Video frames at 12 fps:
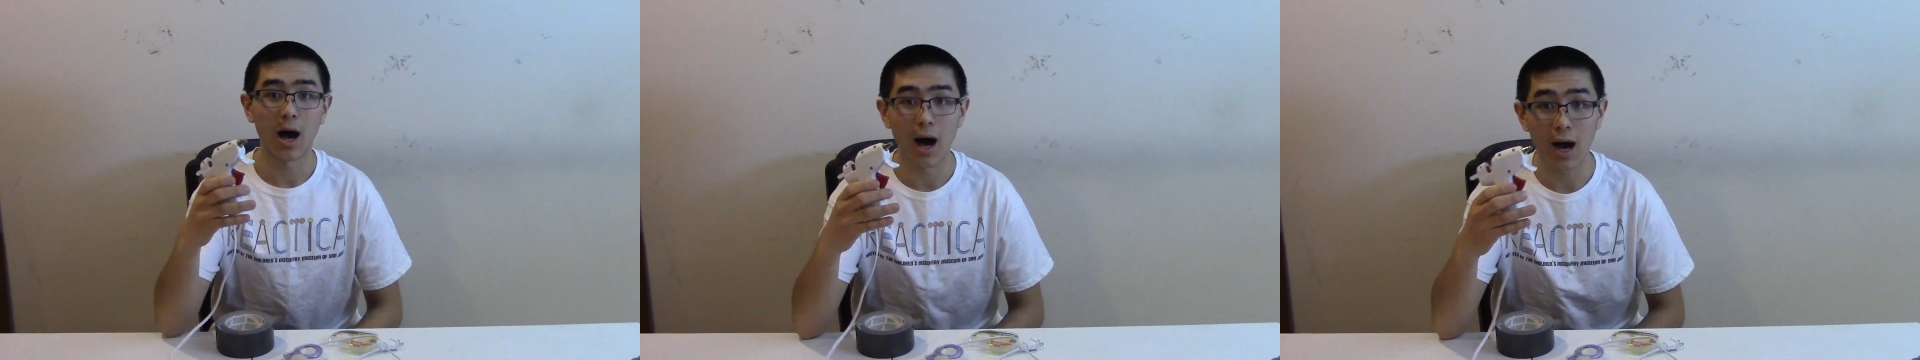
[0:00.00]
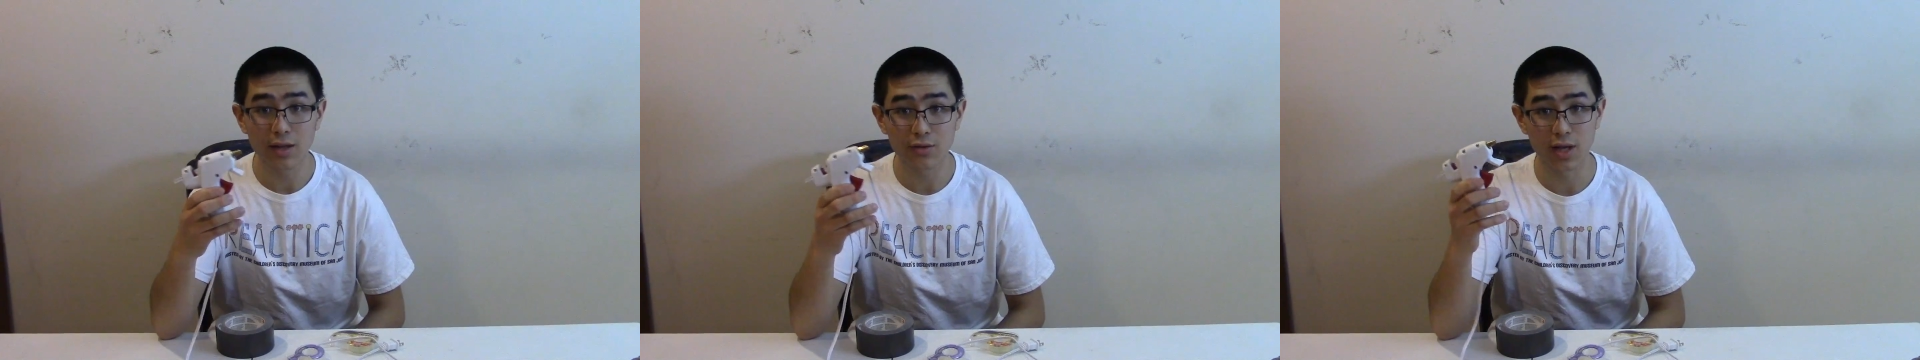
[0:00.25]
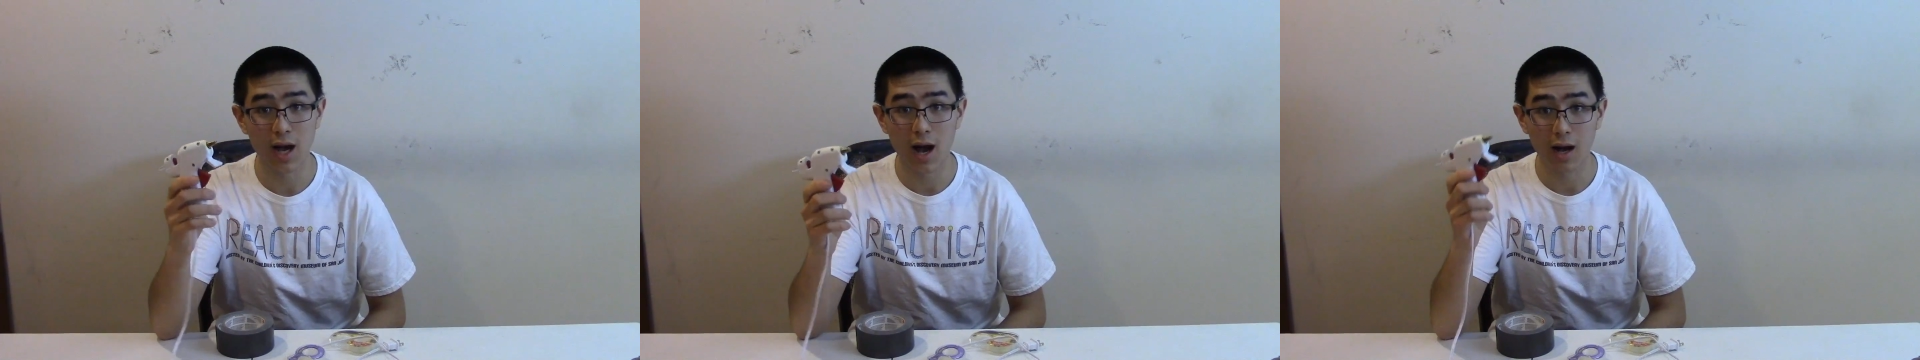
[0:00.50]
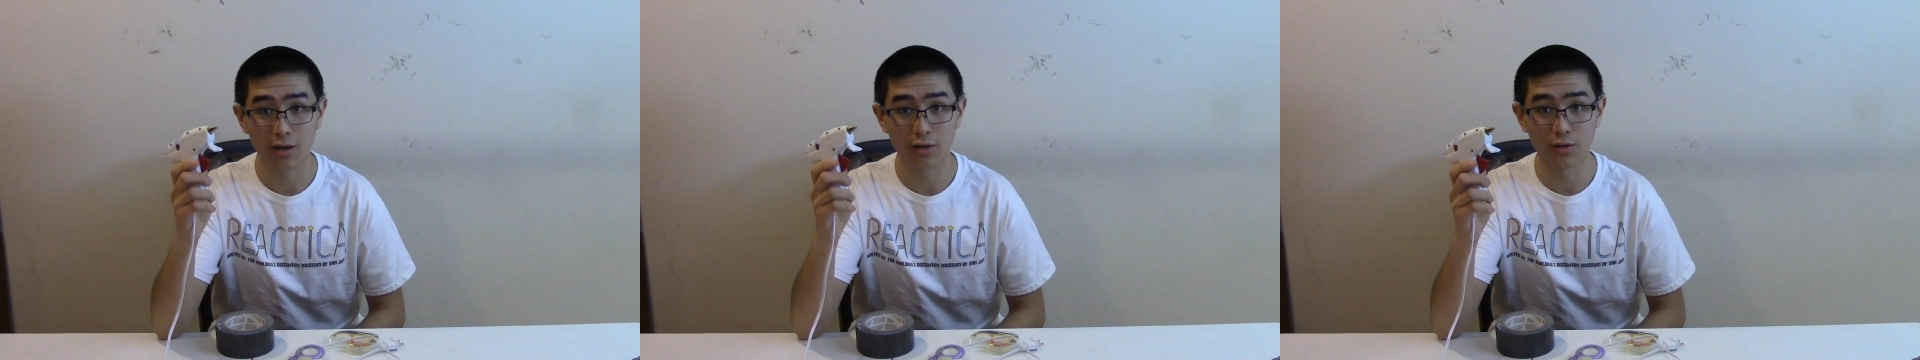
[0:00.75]
I use
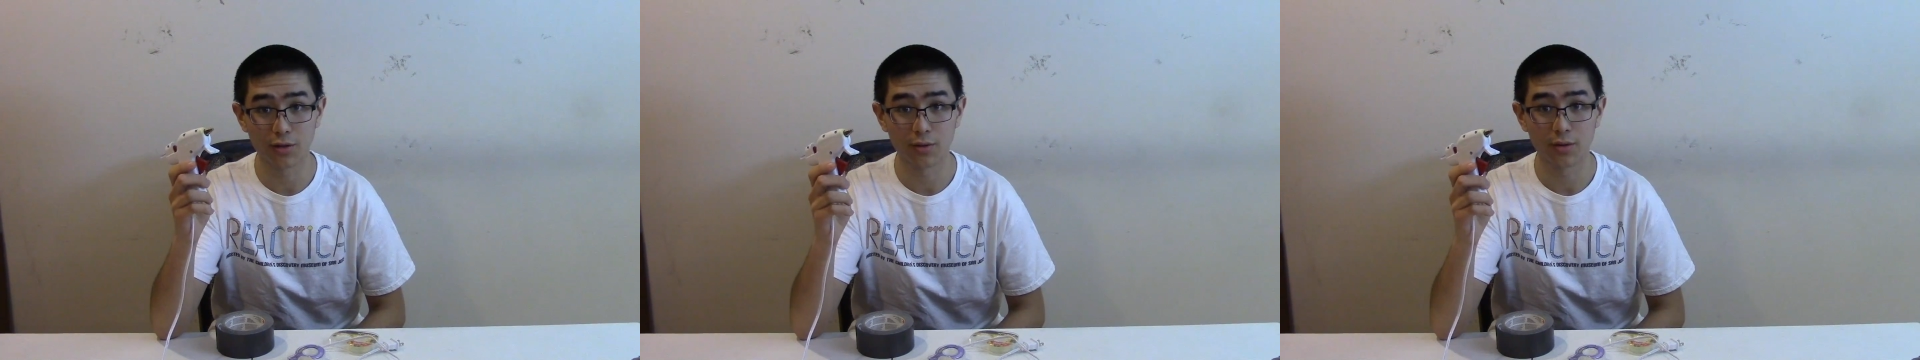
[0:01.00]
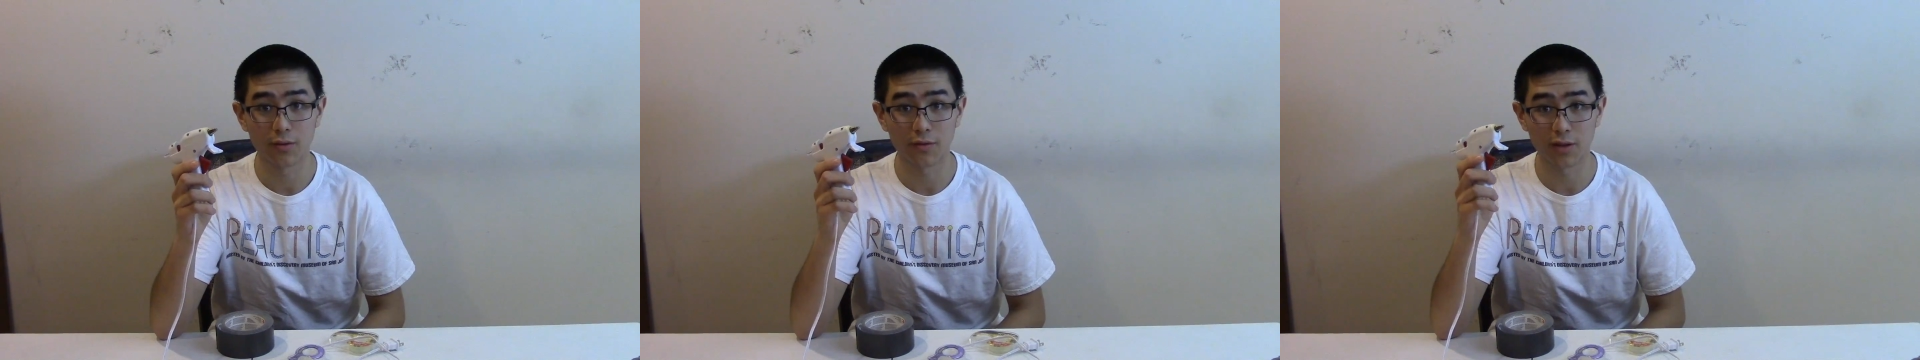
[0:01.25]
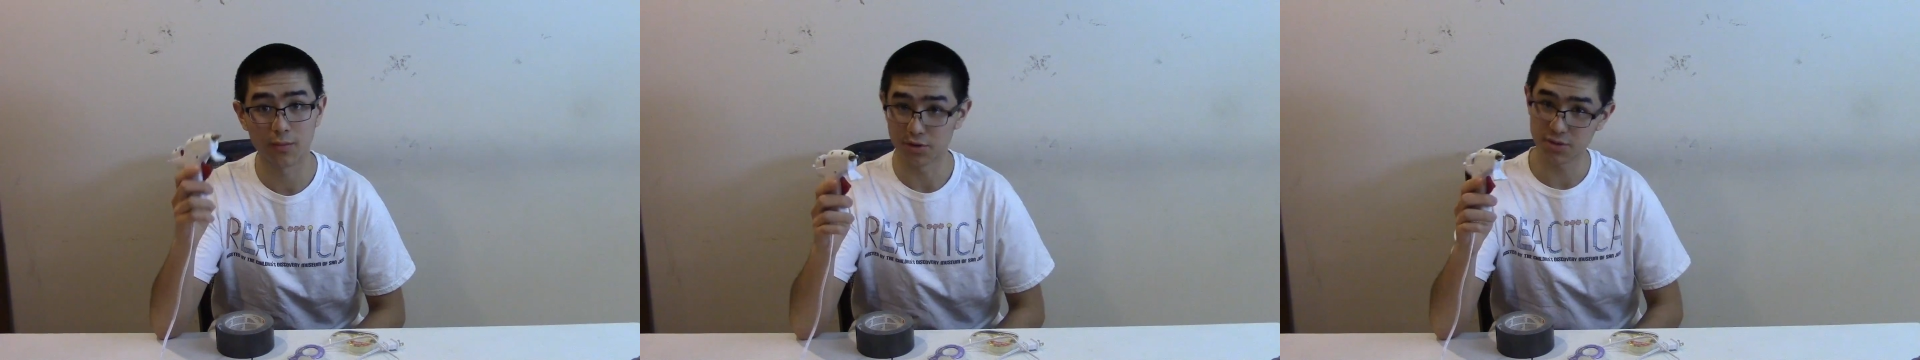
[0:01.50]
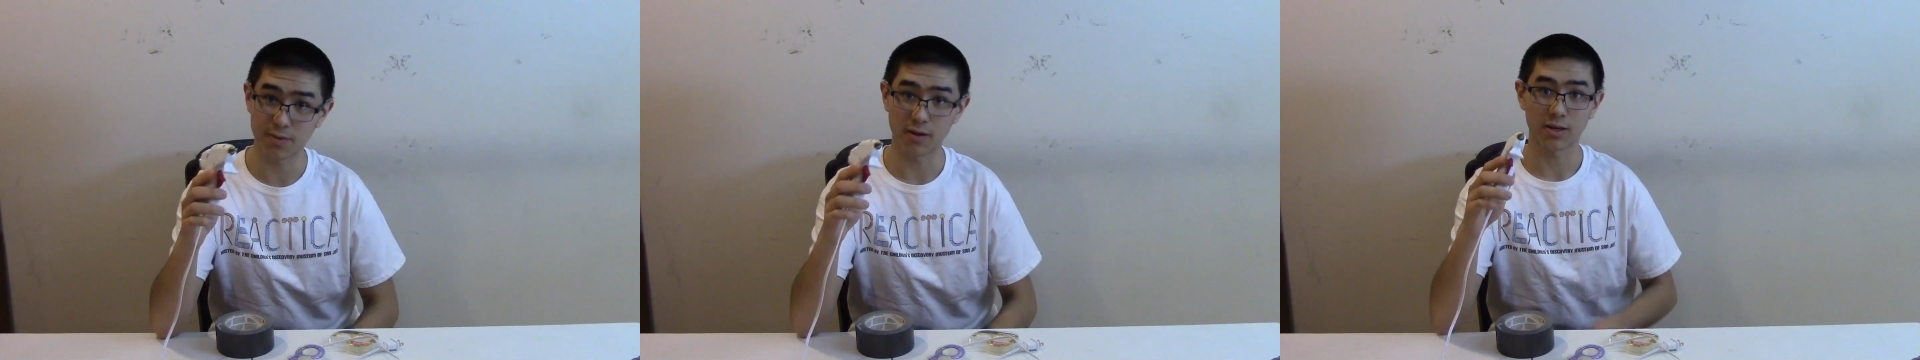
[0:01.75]
hot glue for the
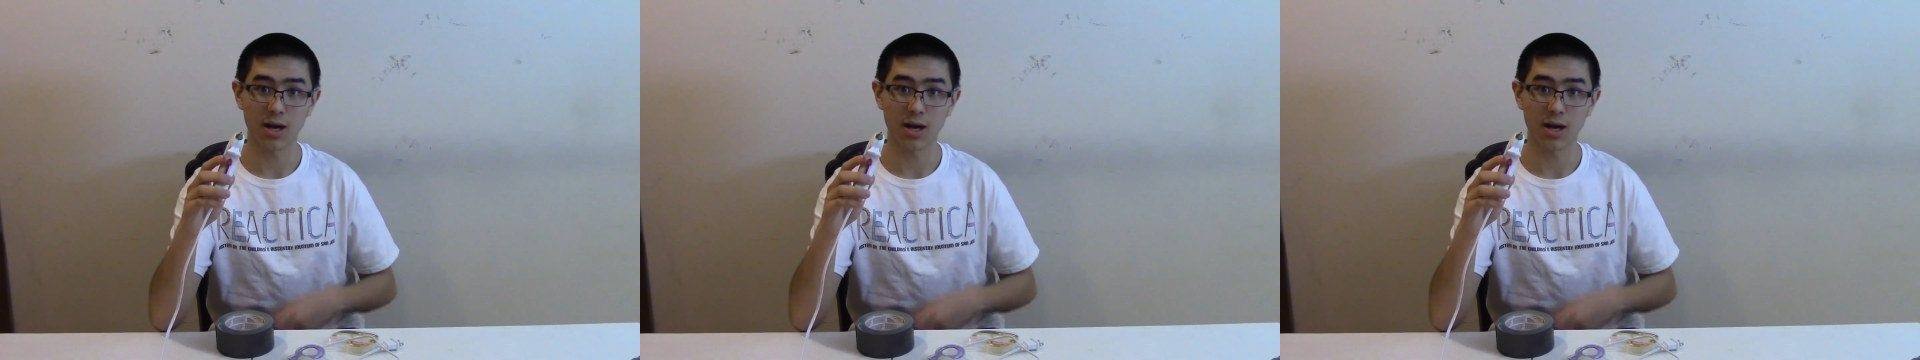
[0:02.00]
most part.